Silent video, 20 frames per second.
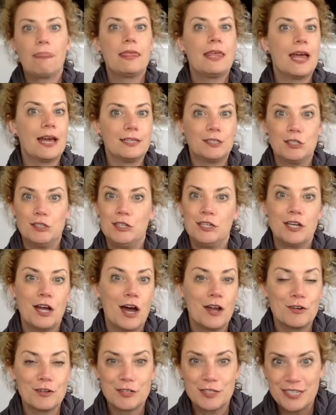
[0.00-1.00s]
Yes, you need to
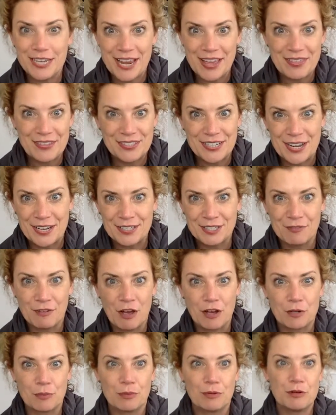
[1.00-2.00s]
understand the tenets of
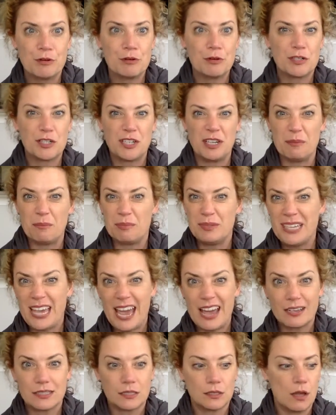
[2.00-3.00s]
entrepreneurship,
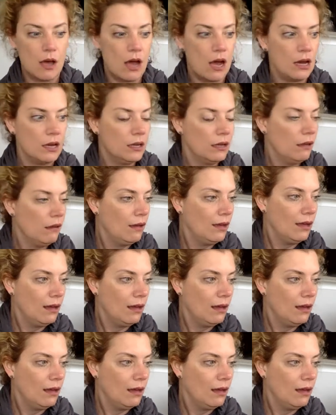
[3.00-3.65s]
tax law,